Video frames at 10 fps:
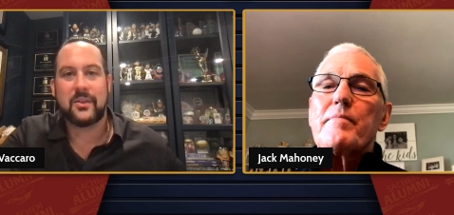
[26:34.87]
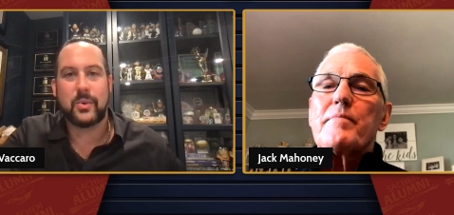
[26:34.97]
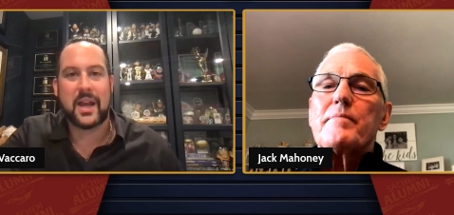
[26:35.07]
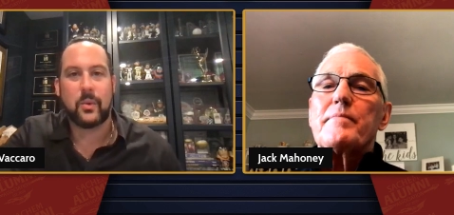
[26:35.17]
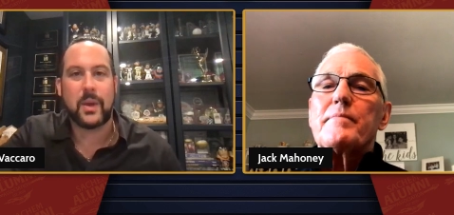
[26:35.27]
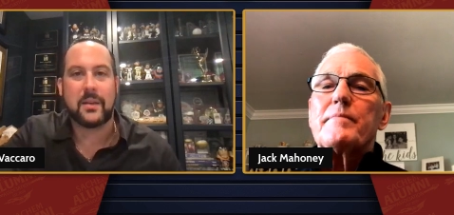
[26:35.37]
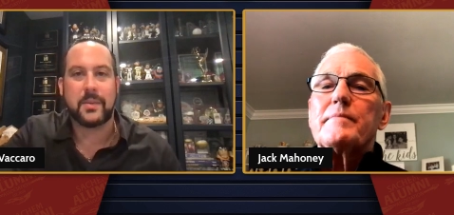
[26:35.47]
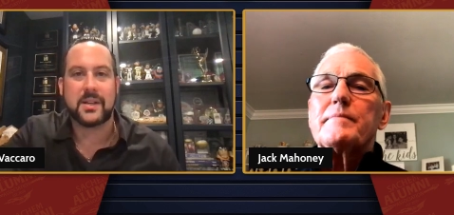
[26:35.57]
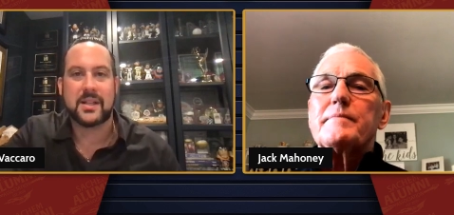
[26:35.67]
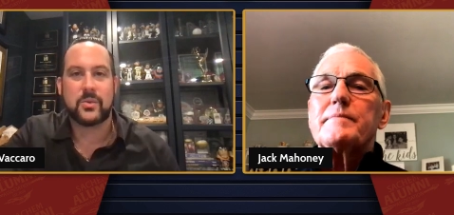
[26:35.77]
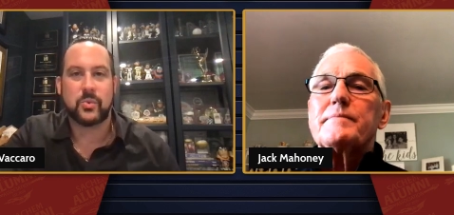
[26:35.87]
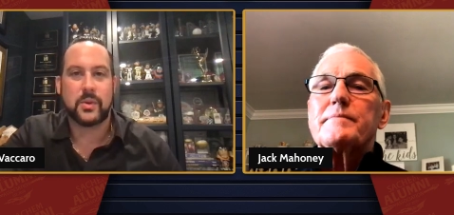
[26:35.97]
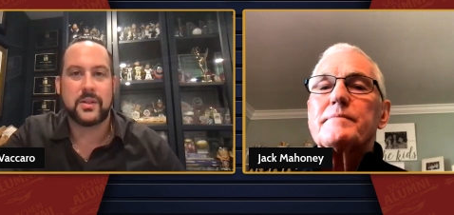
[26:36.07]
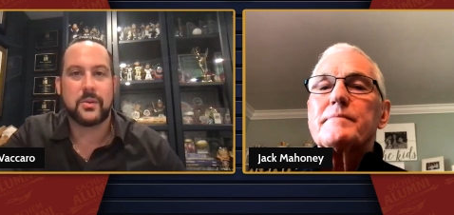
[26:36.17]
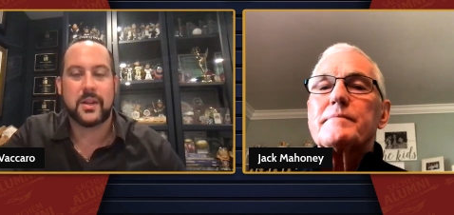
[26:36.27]
Speaker 1: of we got to win because that's what
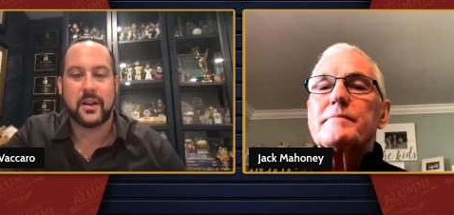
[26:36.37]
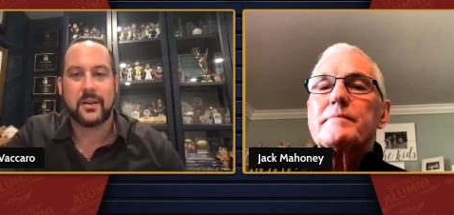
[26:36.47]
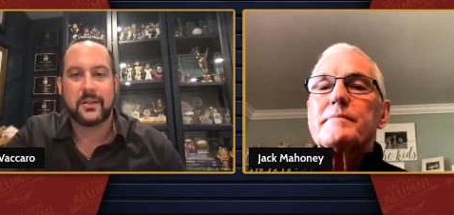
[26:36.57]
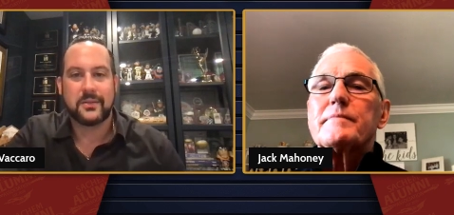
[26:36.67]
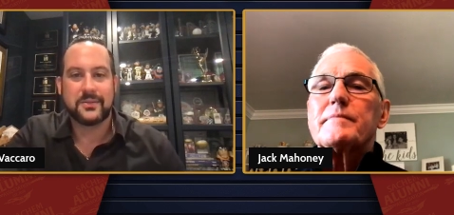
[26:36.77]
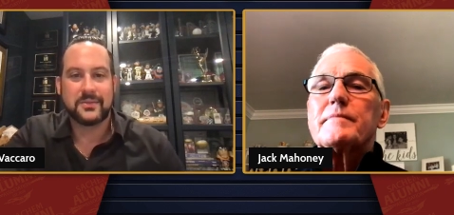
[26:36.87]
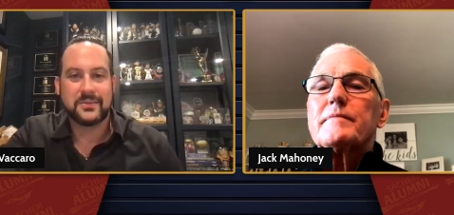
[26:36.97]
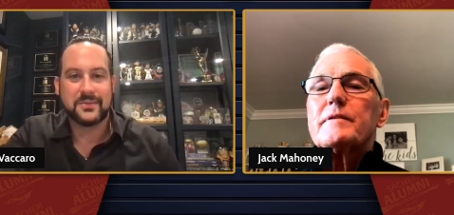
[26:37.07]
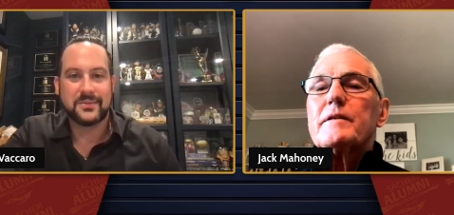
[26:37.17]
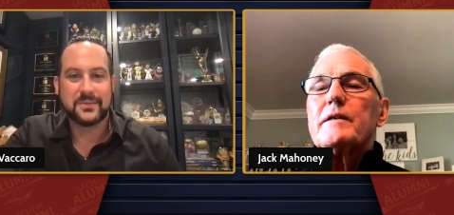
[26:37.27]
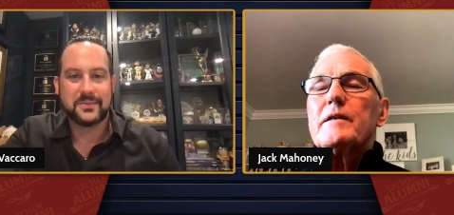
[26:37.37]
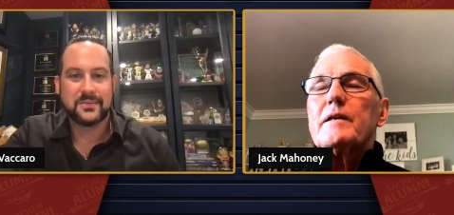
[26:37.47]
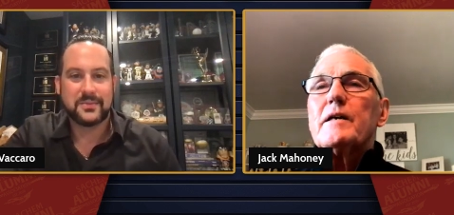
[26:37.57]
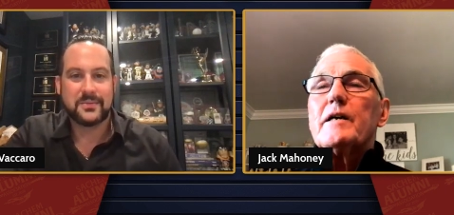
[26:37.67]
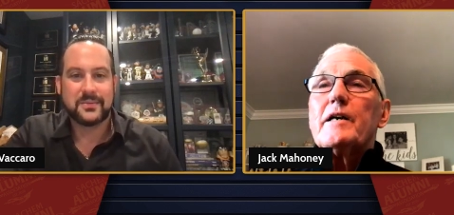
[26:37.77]
we do here.
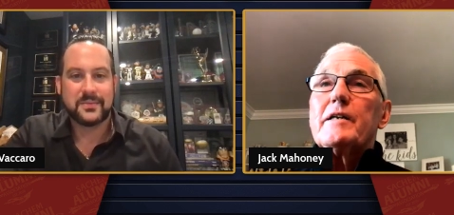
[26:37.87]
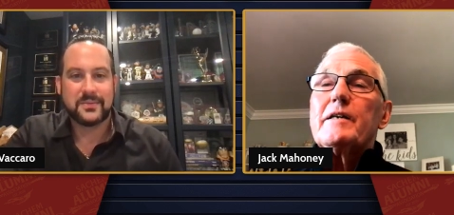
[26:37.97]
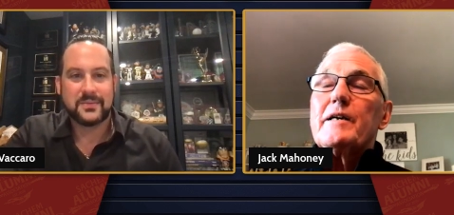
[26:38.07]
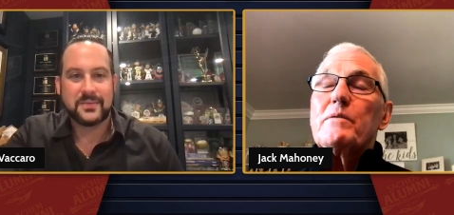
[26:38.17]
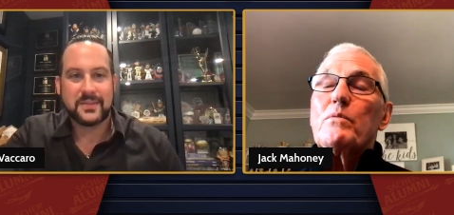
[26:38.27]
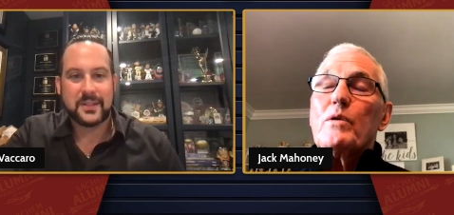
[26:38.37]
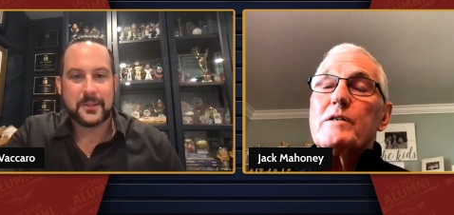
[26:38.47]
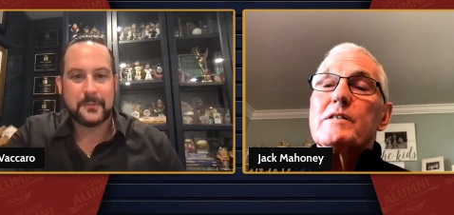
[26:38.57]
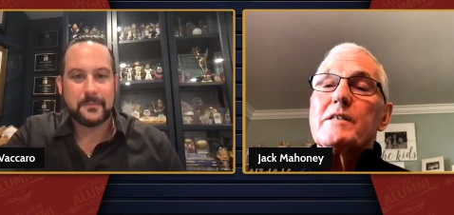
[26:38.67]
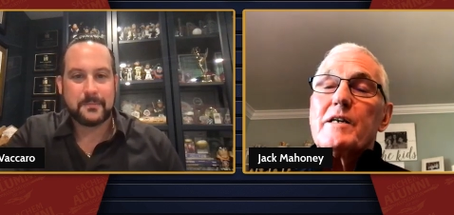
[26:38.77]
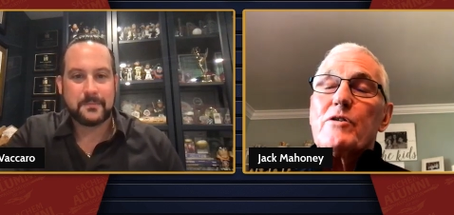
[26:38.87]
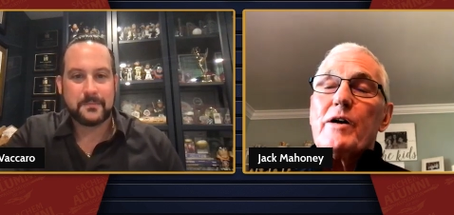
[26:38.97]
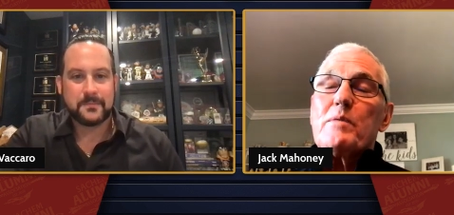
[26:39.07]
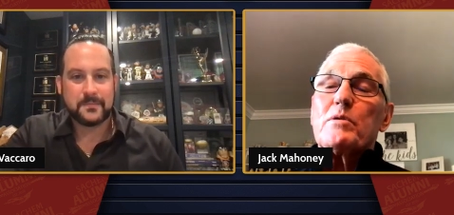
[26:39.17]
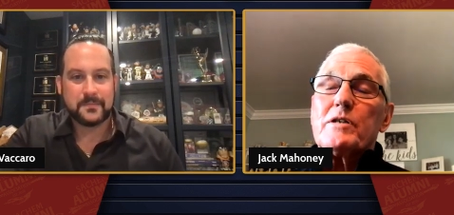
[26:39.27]
Speaker 2: It, it was an
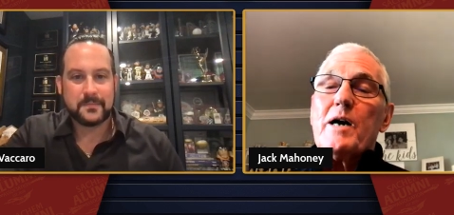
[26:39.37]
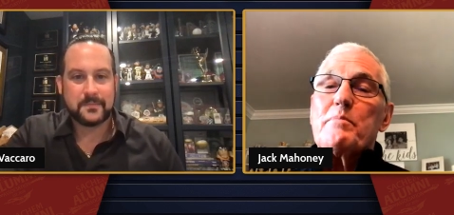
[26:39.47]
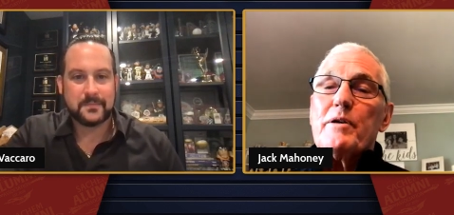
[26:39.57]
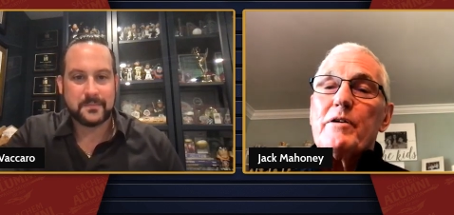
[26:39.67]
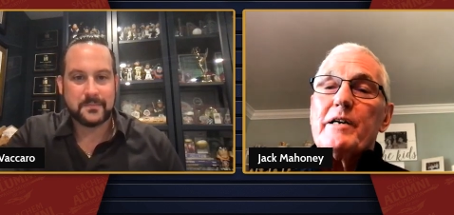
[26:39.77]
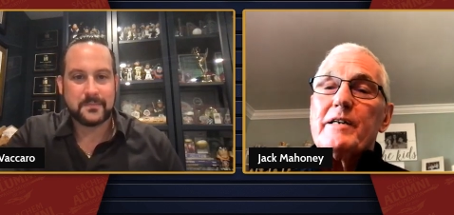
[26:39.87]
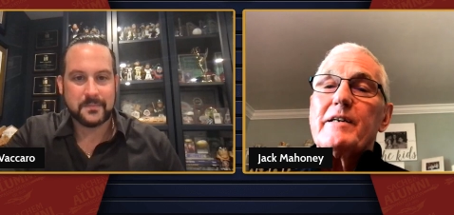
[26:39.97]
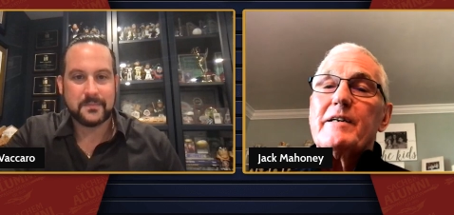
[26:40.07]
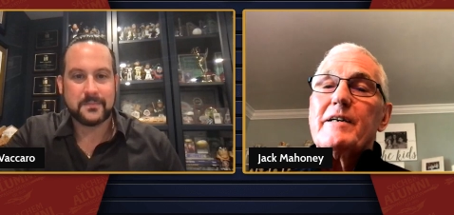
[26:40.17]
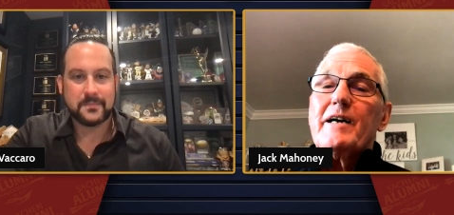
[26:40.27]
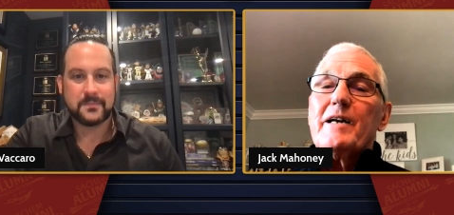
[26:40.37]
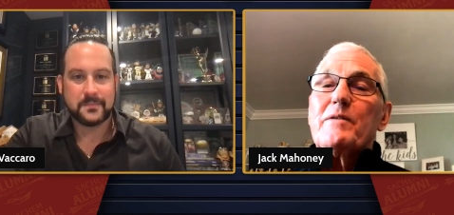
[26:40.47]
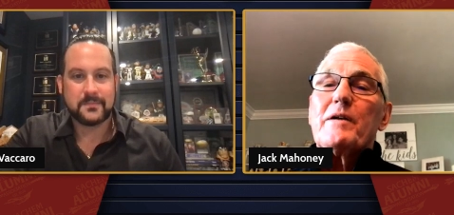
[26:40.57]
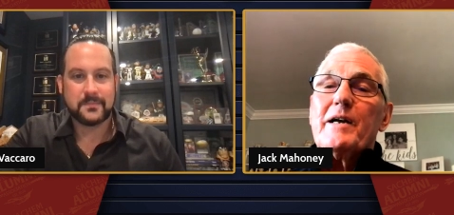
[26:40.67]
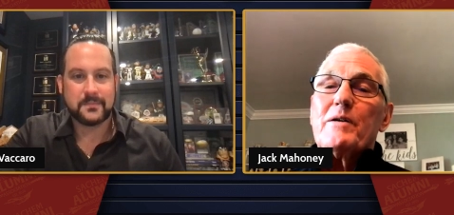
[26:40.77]
incredible time period, and
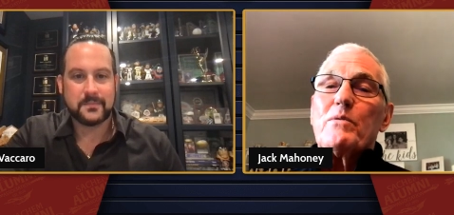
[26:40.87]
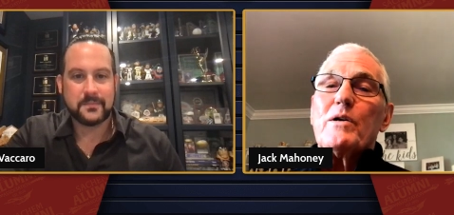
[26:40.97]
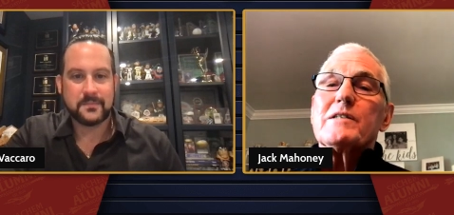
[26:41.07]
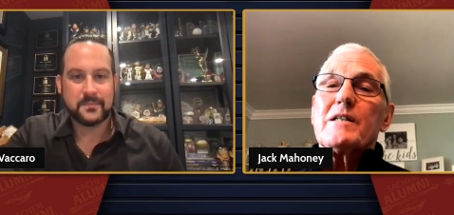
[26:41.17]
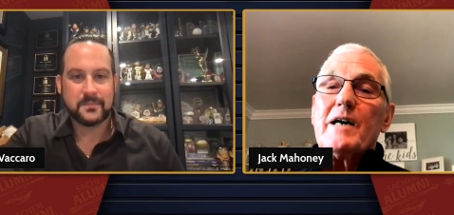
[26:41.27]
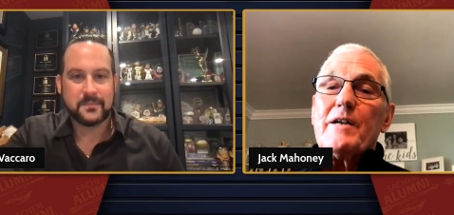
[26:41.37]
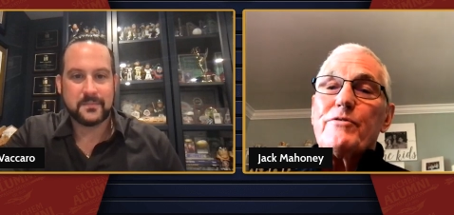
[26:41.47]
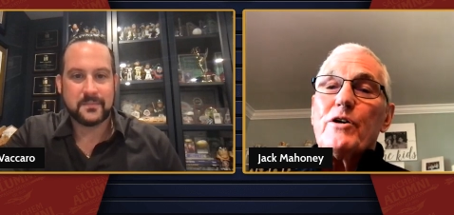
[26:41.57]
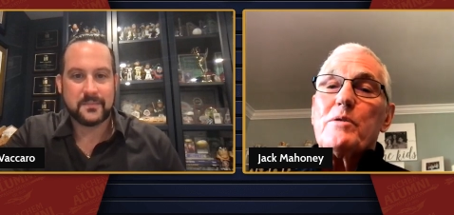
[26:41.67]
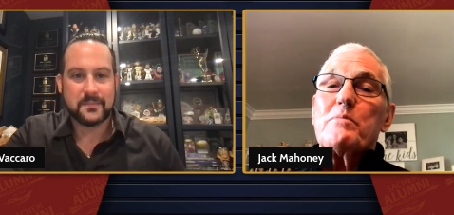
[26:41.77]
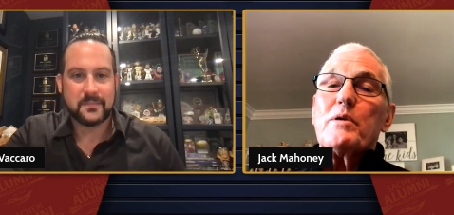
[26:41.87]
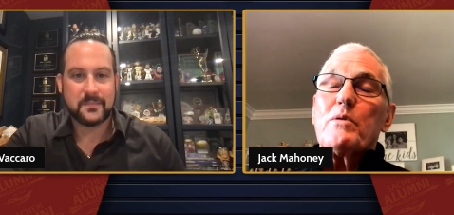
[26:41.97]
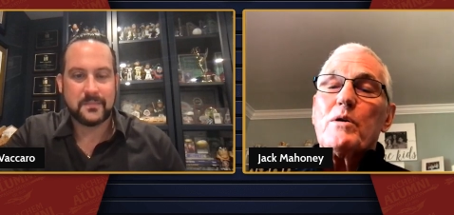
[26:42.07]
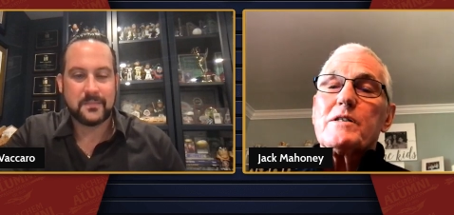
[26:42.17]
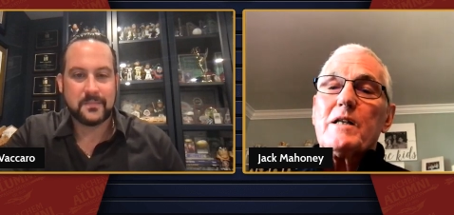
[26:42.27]
and it was a lot of fun, but
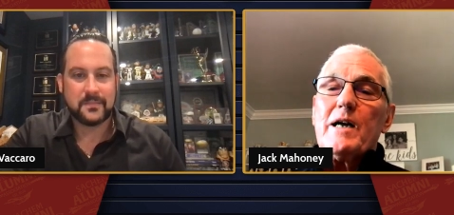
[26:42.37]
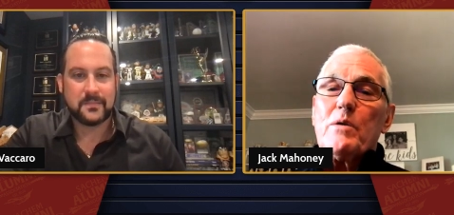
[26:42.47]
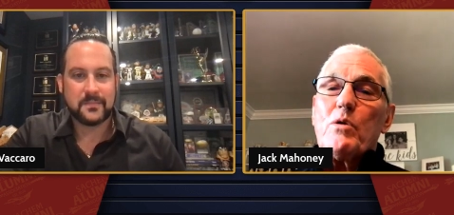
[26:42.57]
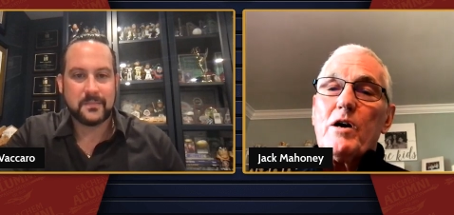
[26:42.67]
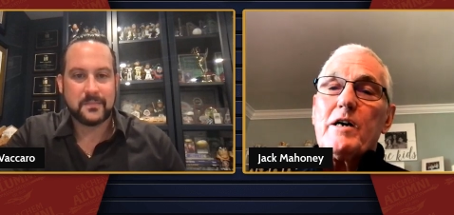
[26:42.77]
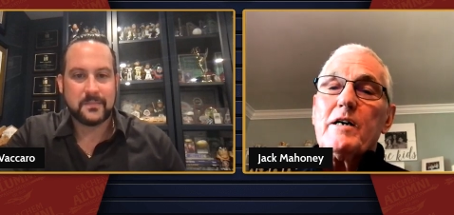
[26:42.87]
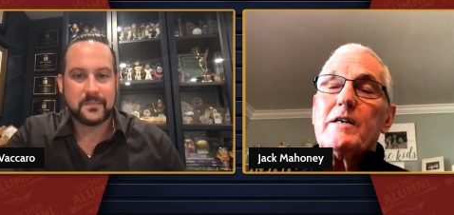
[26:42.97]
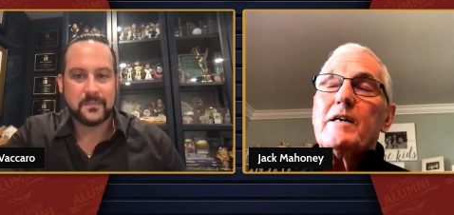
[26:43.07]
it was a lot of work.